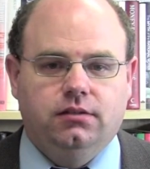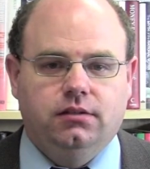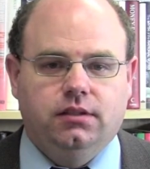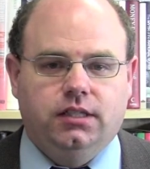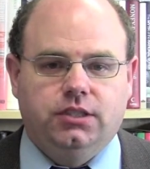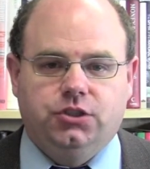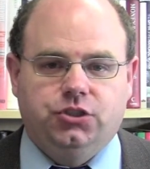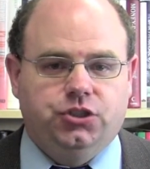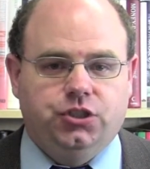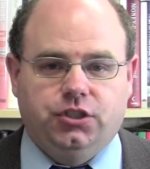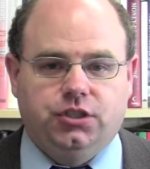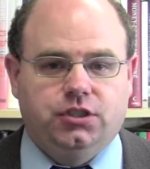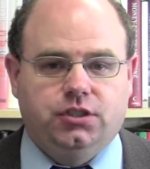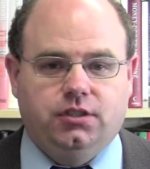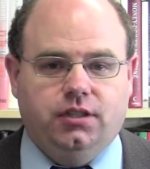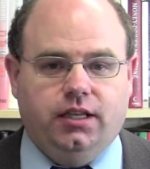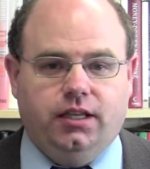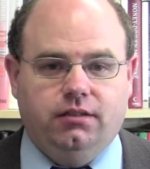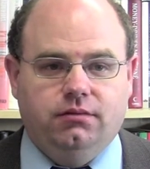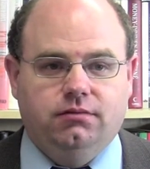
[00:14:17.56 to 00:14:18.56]
It's
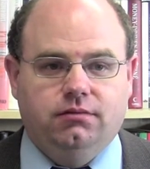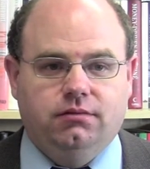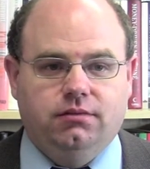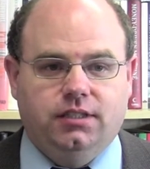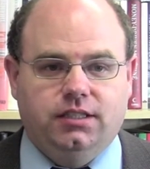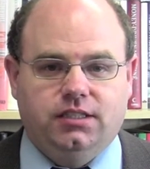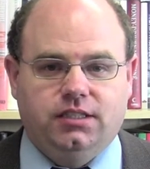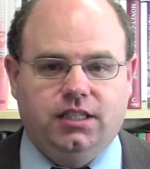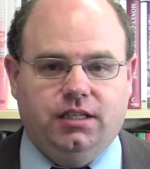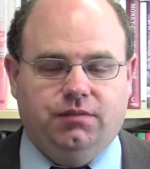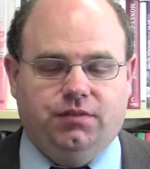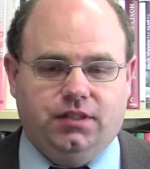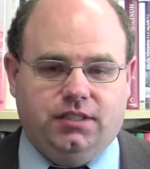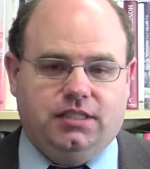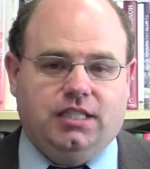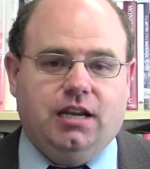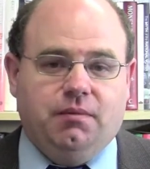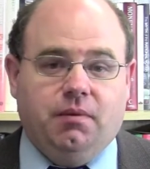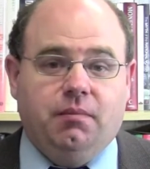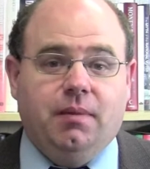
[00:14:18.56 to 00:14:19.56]
just that the, if the
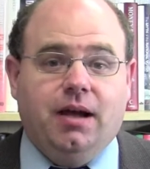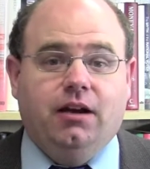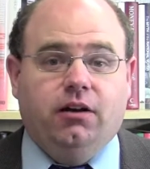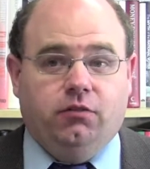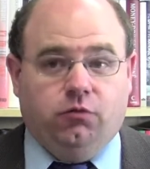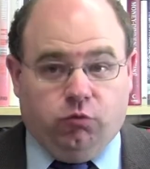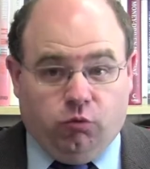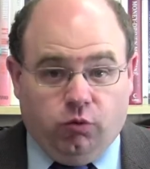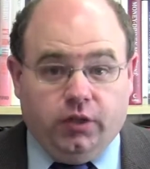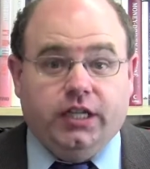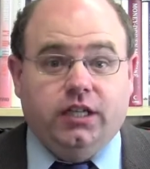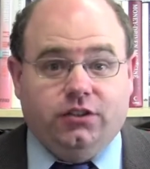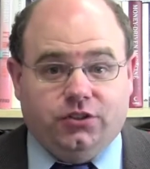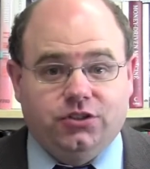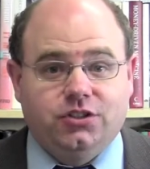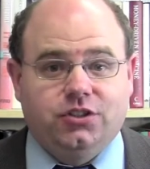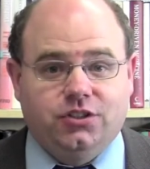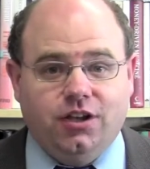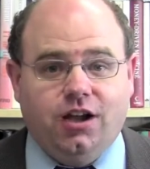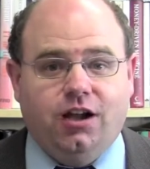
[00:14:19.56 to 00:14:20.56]
same amount of real
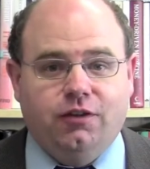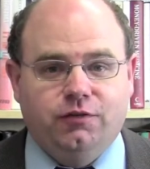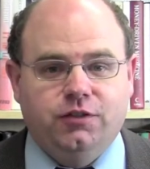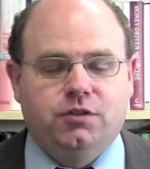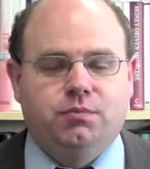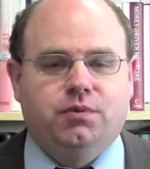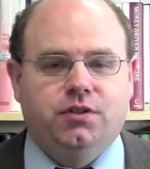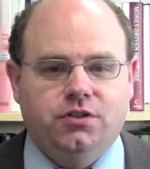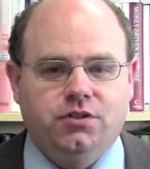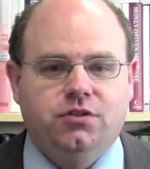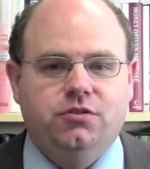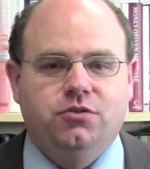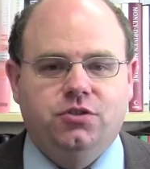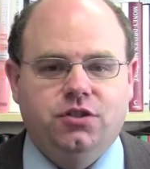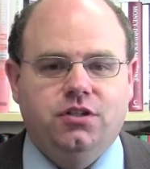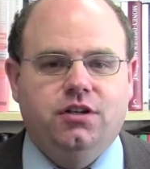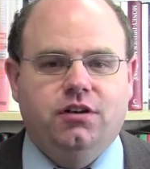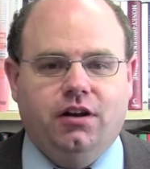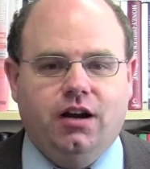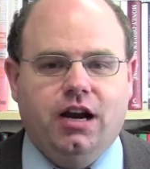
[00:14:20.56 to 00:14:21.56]
stuff is
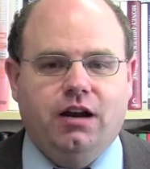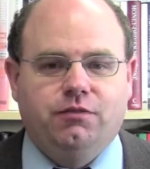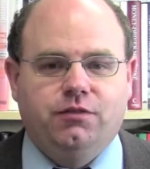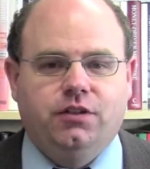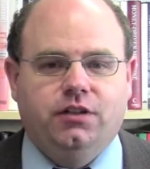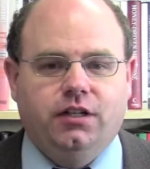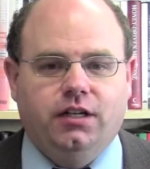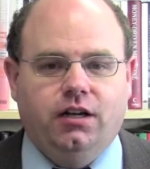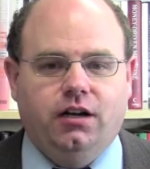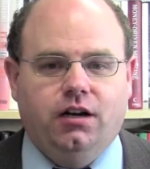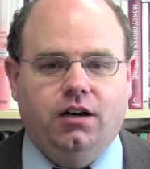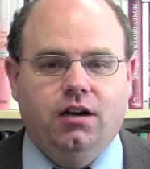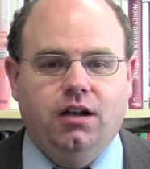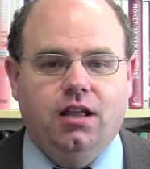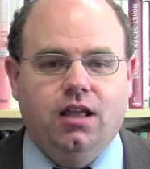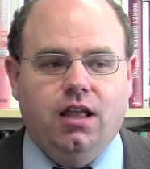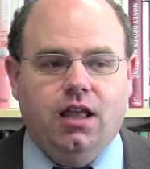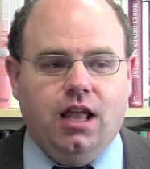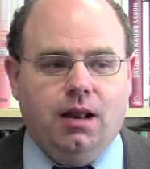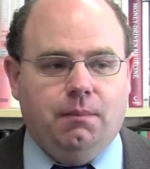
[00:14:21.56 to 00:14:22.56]
produced year after year
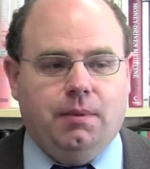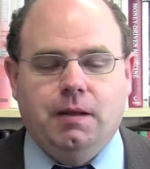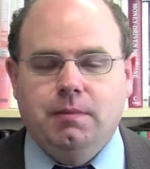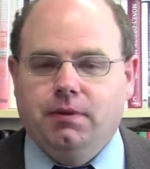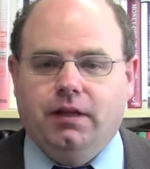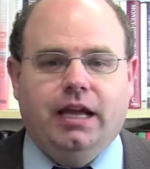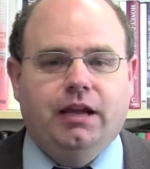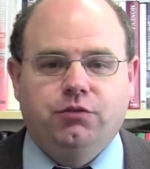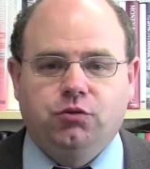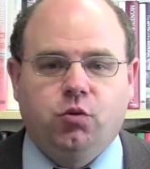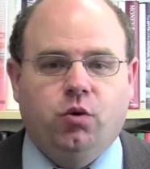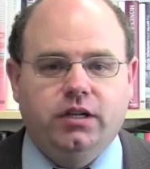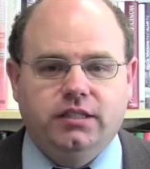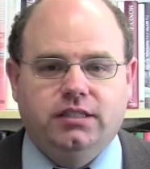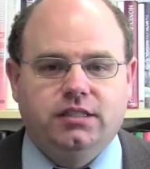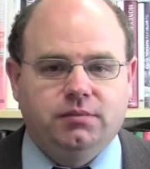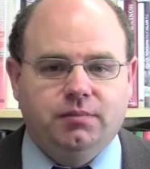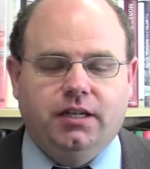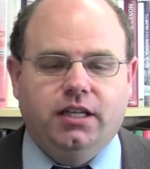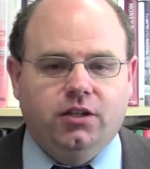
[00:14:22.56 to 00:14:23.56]
and people have
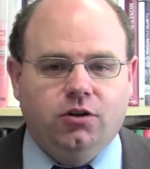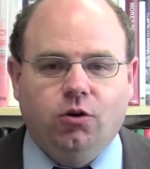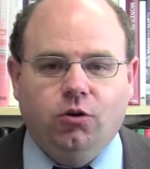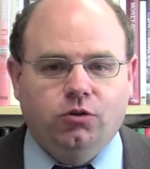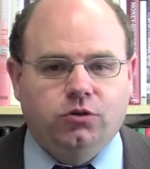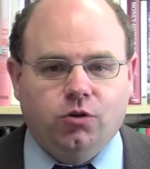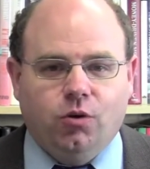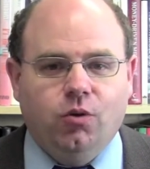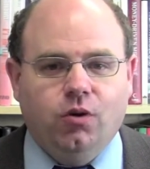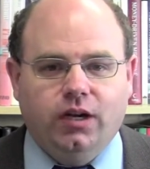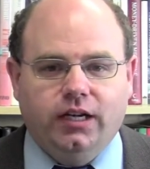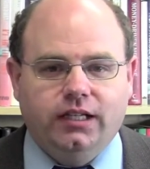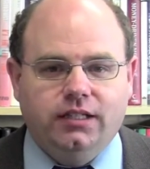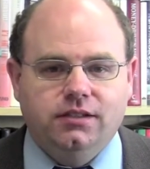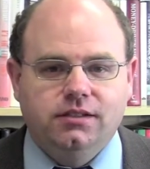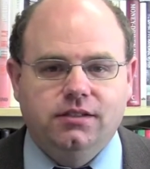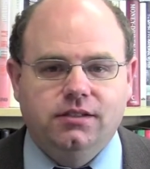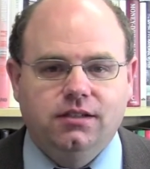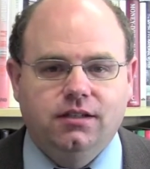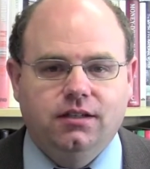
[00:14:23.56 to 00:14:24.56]
twice as many gold
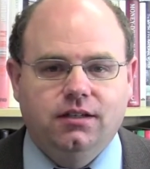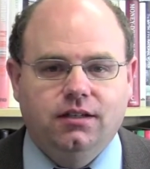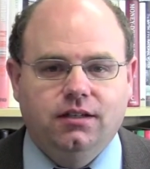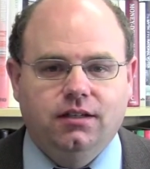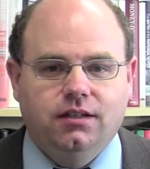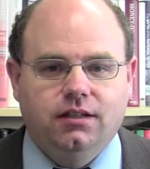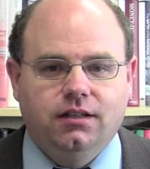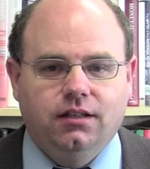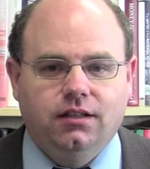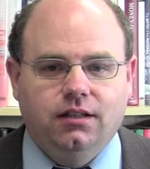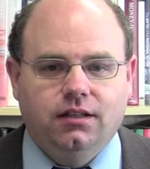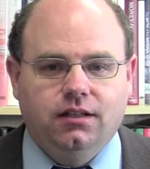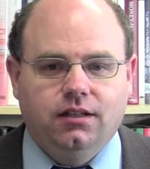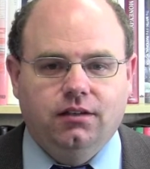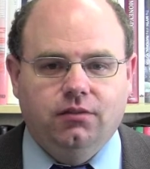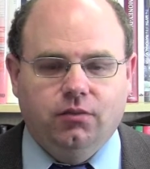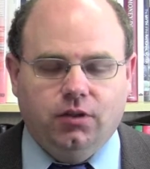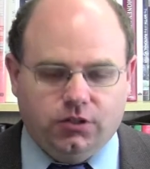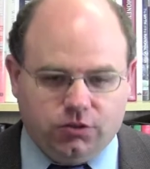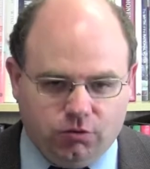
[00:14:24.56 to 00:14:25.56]
coins,
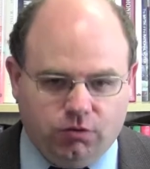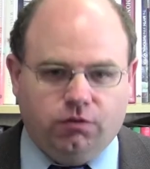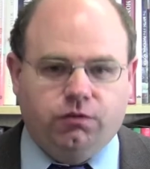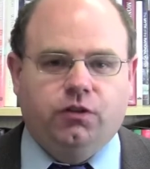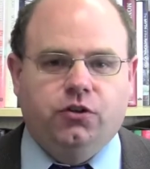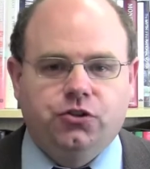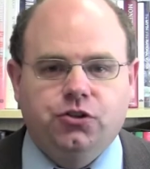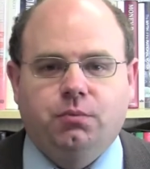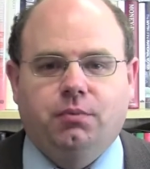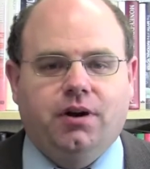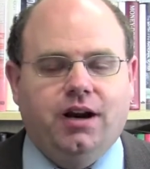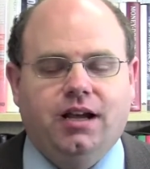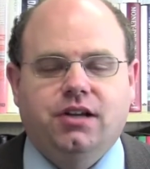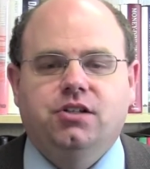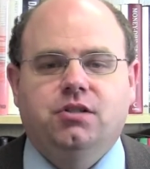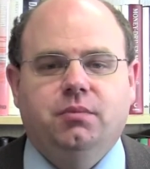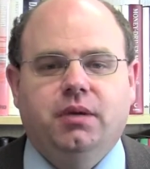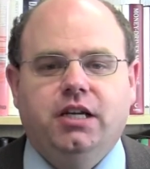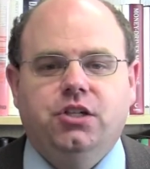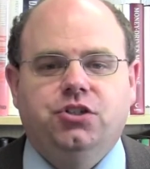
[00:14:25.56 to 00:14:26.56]
well, to a first
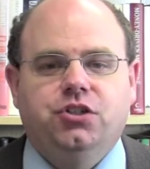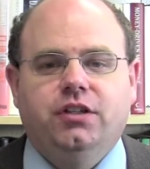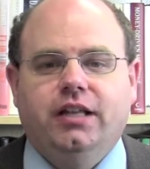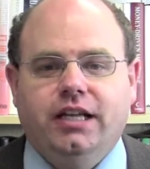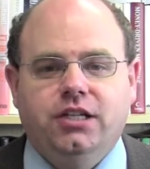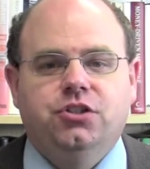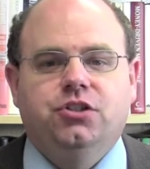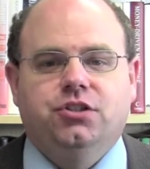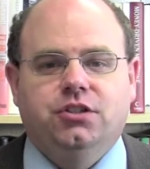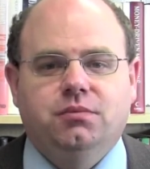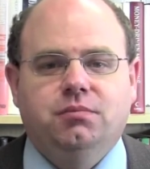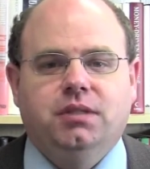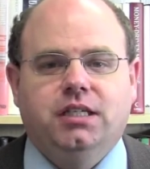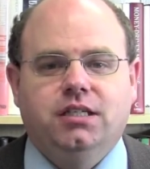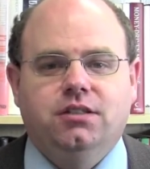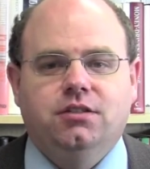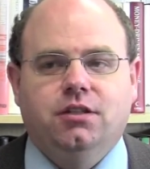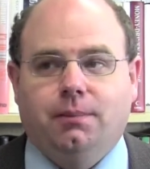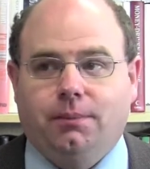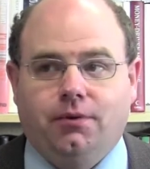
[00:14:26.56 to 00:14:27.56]
approximation, that just
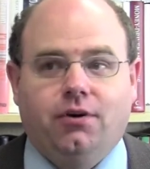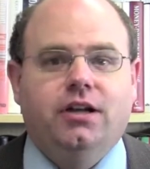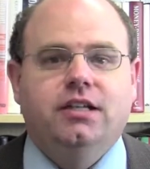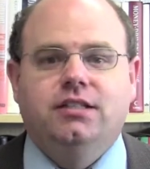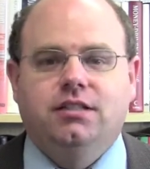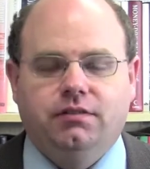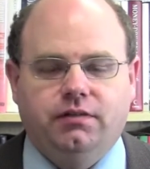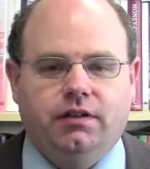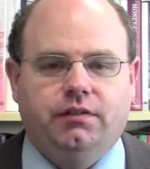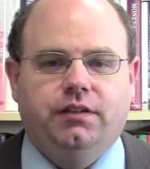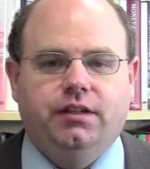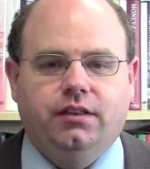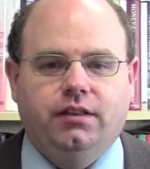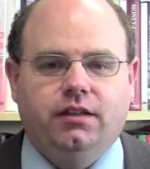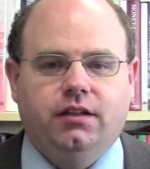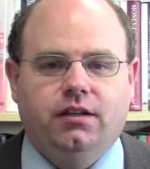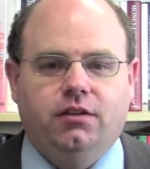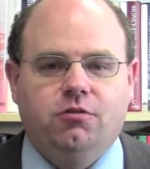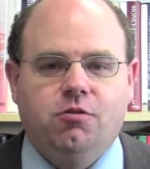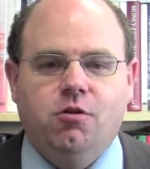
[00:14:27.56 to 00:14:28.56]
means the price of
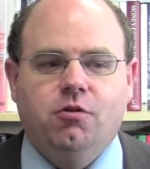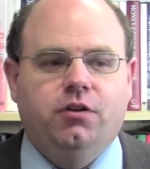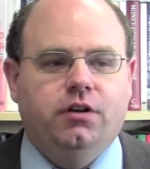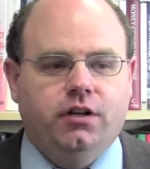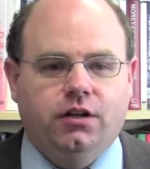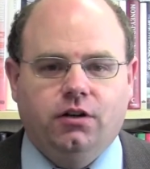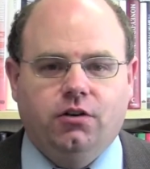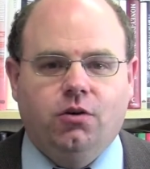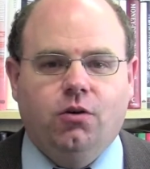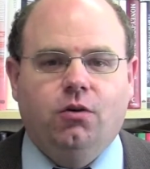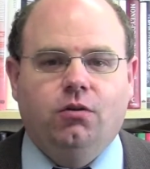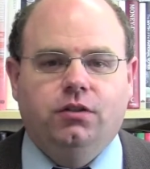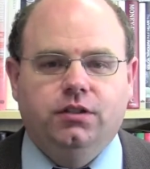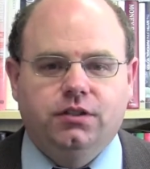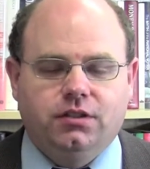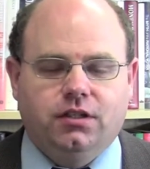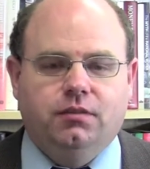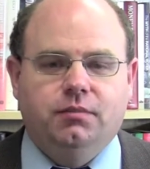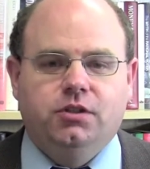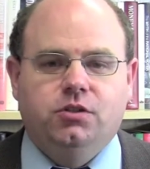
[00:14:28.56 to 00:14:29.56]
everything quoted in gold
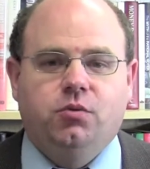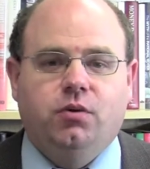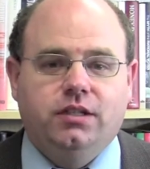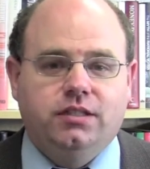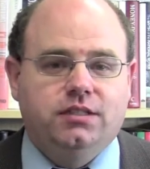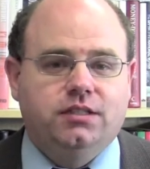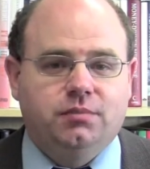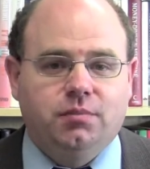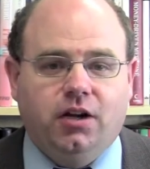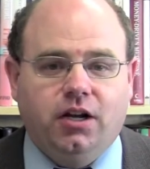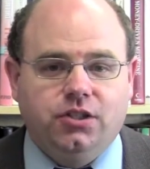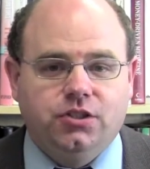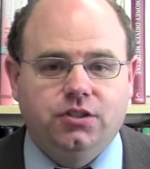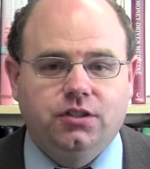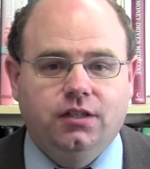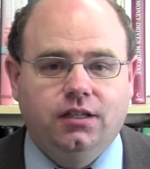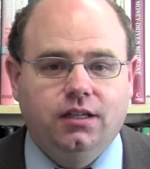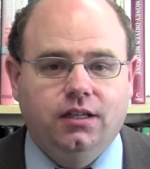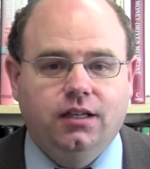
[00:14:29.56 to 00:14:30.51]
is going to be twice as much.